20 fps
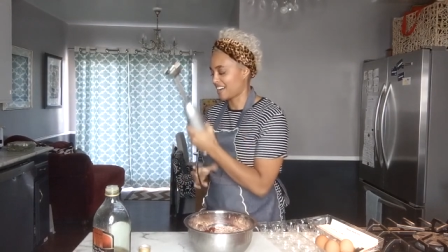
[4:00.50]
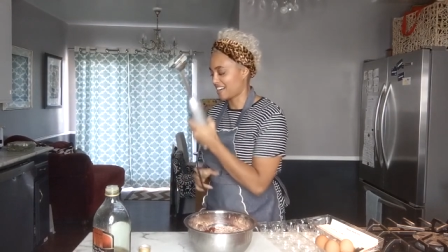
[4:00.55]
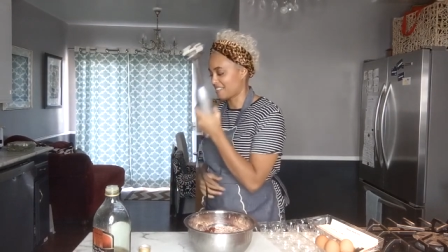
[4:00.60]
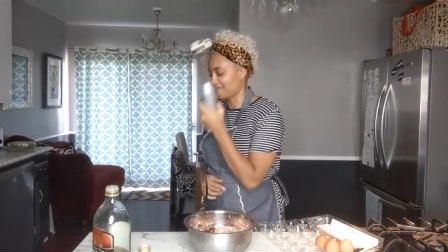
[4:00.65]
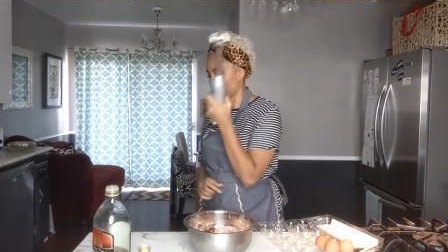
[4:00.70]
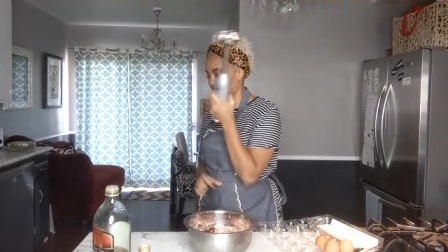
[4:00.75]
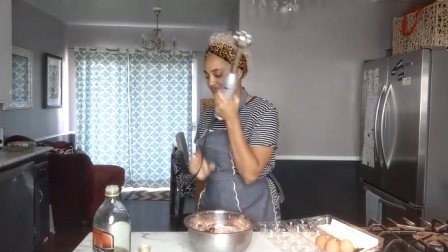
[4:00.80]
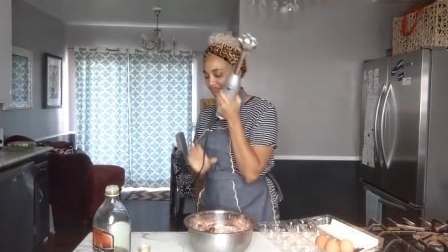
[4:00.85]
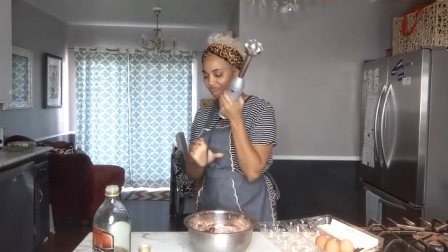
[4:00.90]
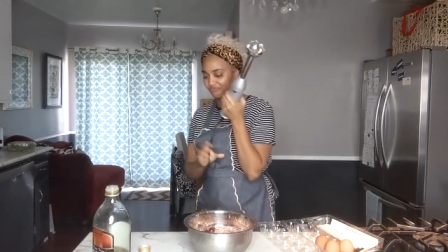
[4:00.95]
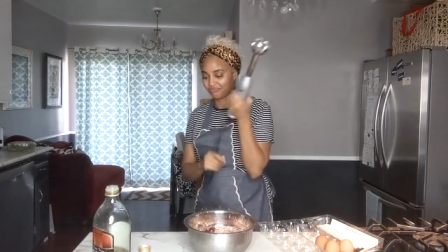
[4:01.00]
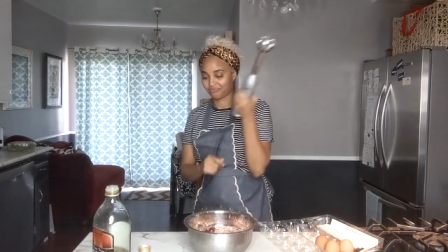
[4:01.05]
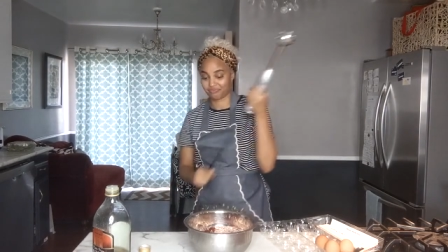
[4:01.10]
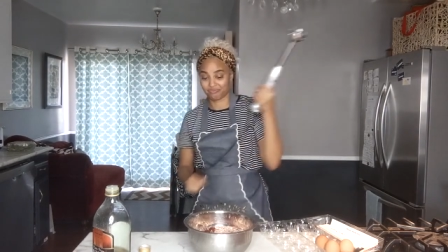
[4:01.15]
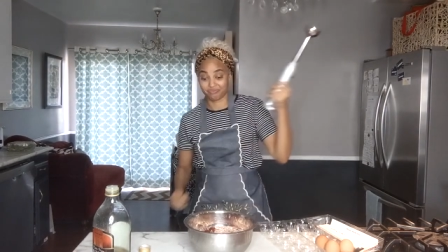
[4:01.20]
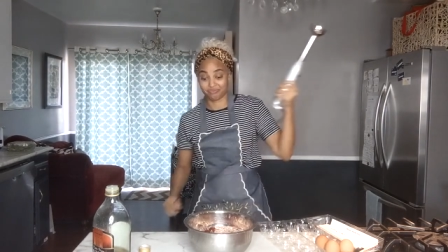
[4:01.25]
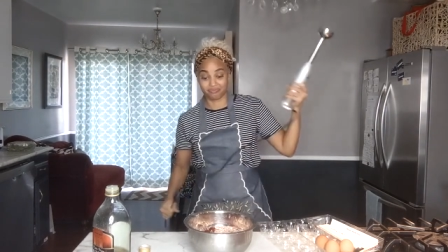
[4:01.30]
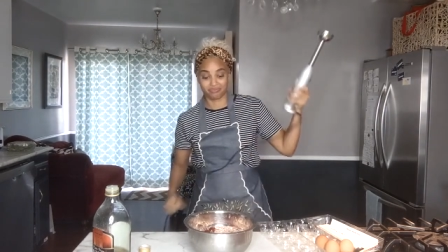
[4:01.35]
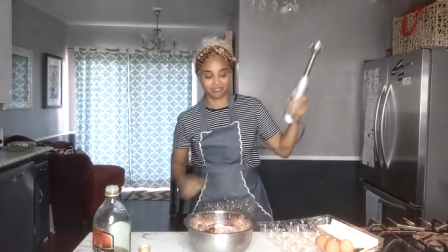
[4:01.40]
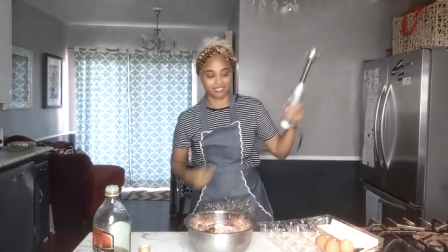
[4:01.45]
um,
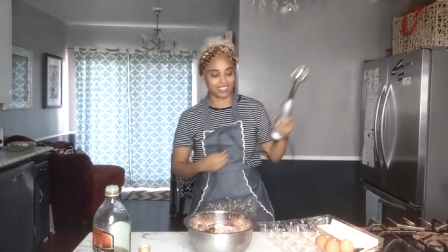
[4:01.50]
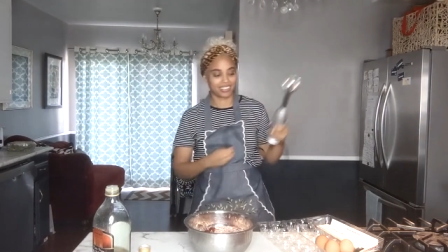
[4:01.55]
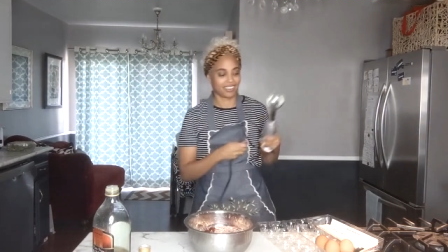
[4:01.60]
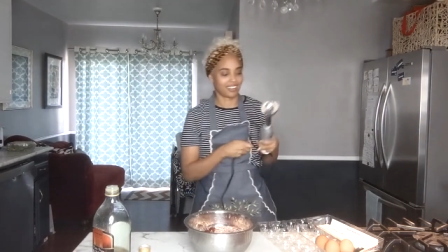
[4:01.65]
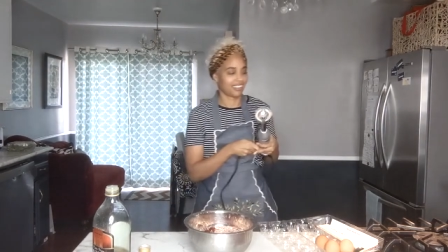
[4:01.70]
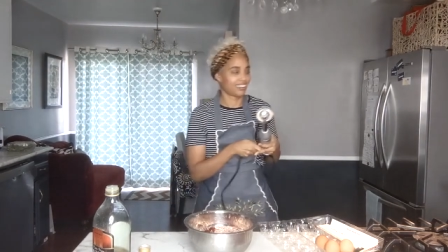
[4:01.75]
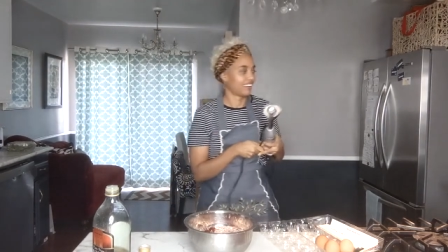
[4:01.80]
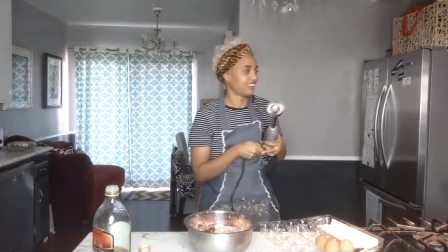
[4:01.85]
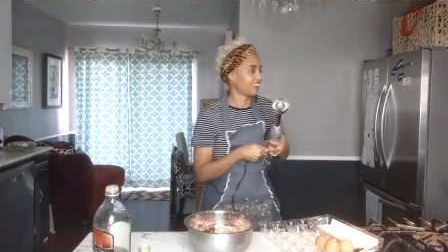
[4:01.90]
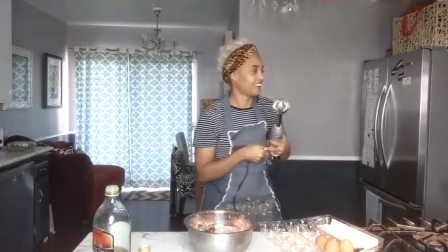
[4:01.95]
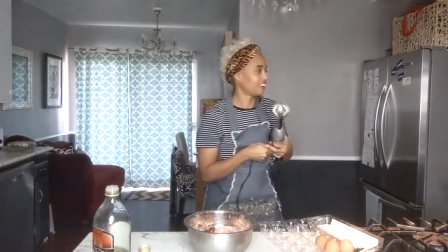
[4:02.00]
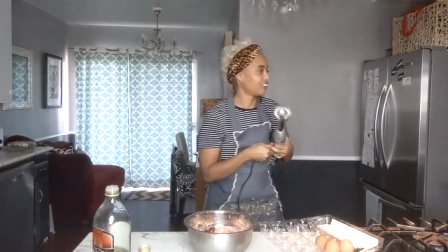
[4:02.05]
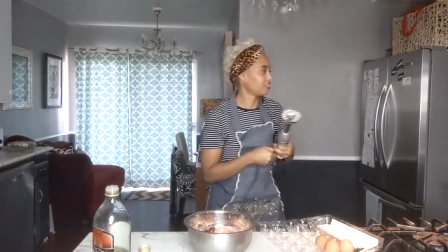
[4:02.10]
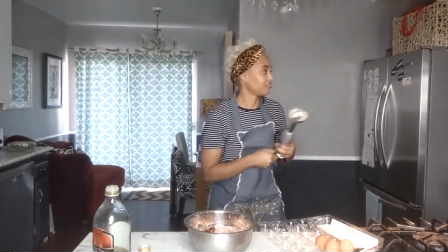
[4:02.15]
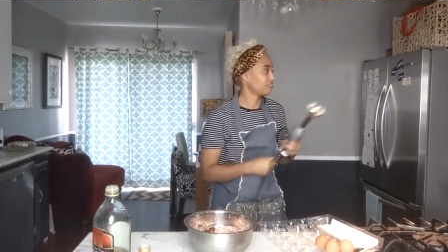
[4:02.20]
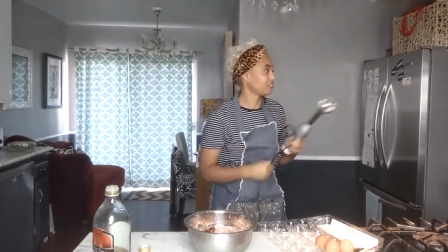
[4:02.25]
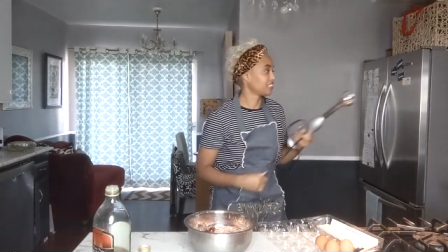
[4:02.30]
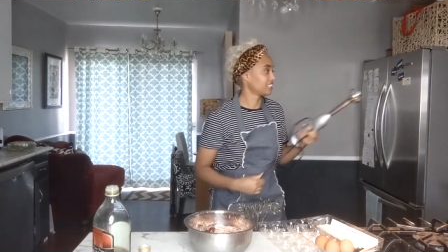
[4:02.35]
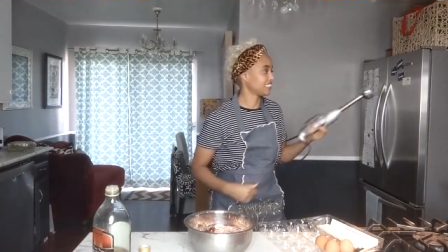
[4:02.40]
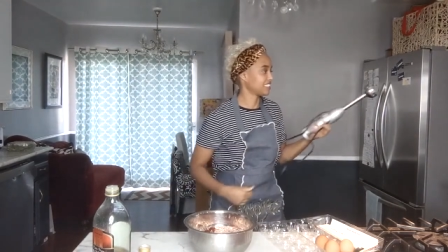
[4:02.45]

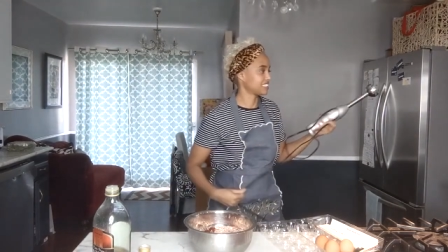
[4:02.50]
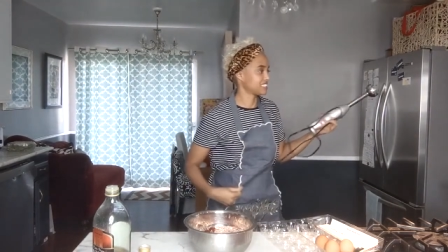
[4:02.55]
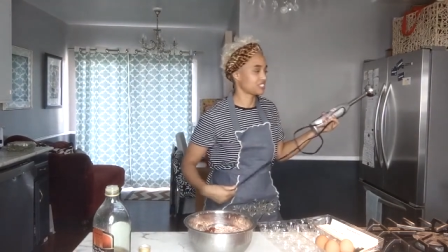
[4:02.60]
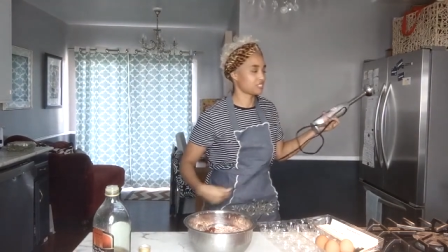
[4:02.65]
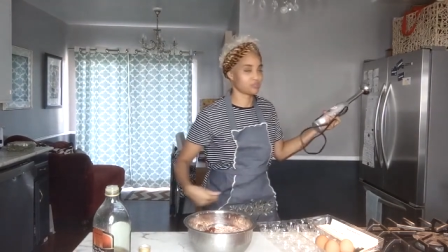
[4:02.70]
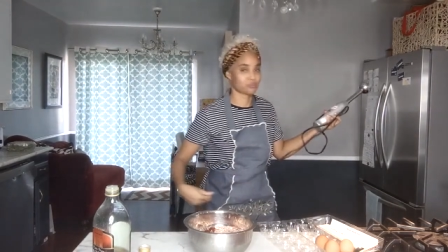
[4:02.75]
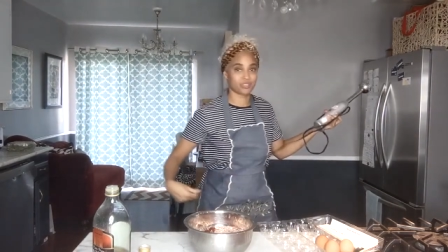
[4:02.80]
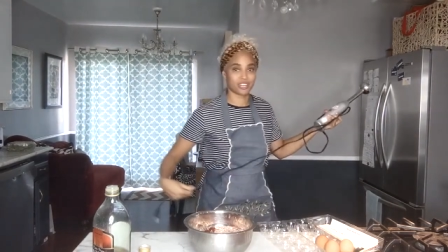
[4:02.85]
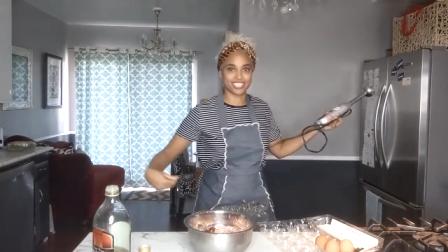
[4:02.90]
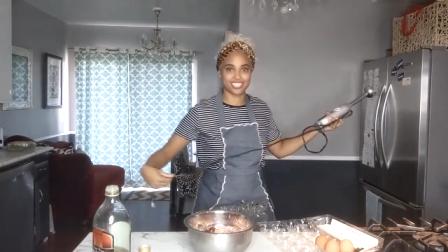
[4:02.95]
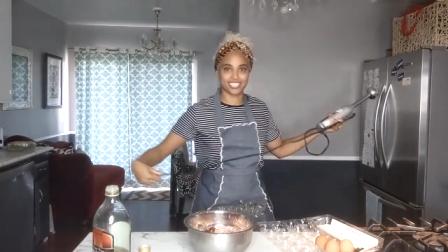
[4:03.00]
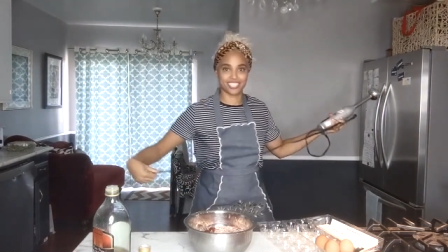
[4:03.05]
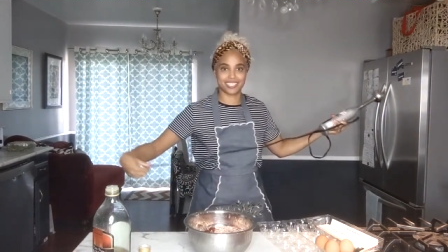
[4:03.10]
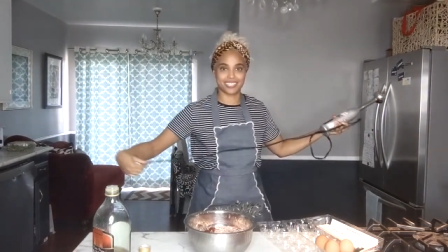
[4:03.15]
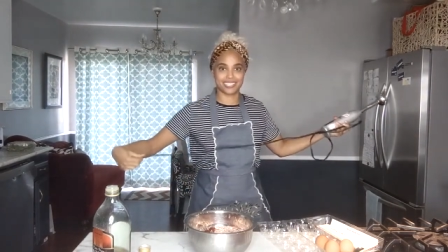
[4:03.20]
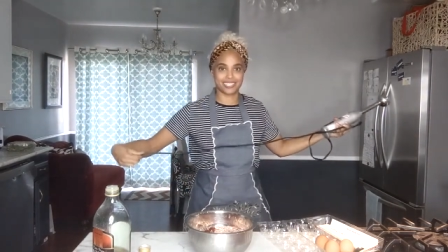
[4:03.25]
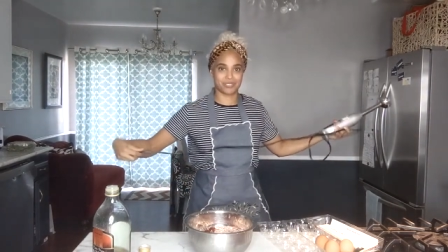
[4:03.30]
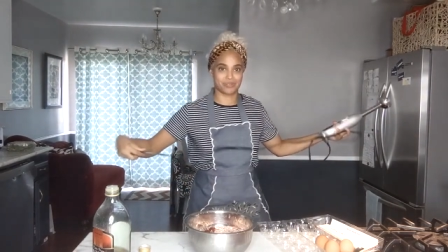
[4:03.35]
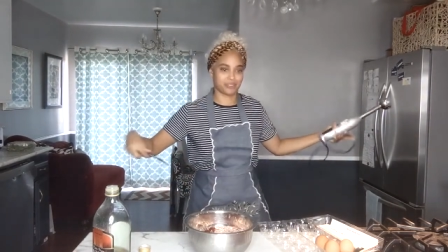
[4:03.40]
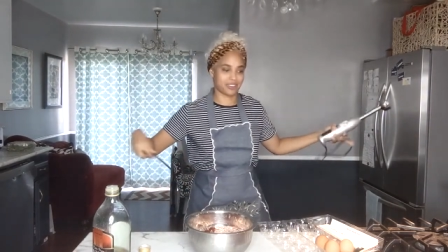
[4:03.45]
hopefully this will work
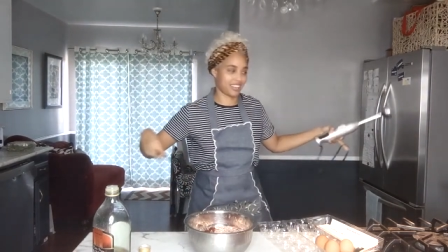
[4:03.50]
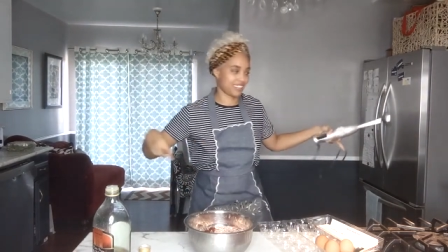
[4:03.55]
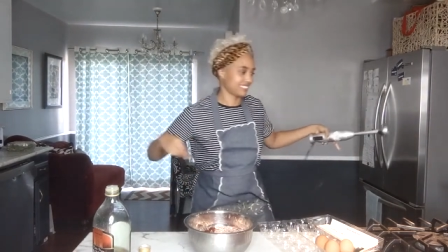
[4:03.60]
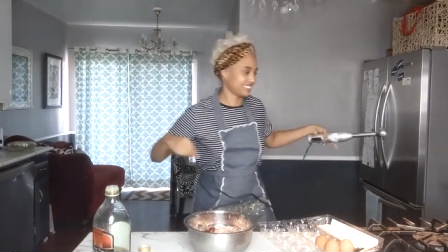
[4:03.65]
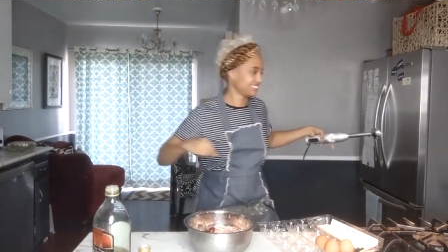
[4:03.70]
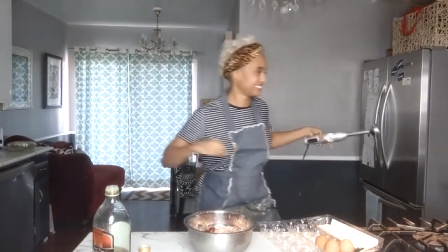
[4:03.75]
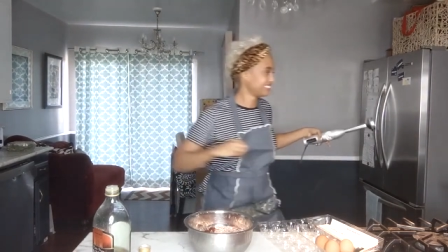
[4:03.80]
just as well.